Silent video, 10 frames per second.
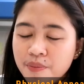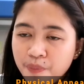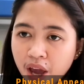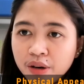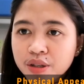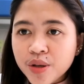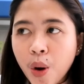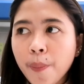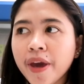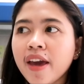
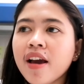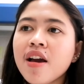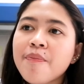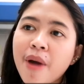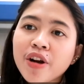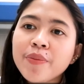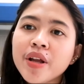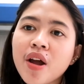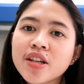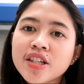microscopic,
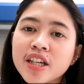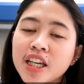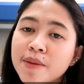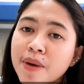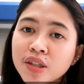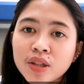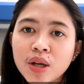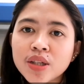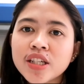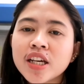microbiologic,
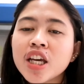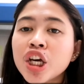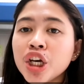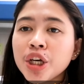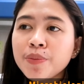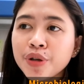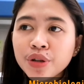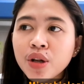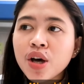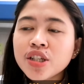hematologic,
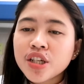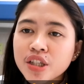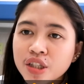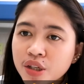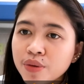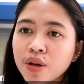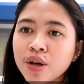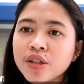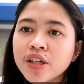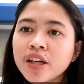immunologic,
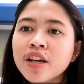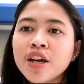serologic,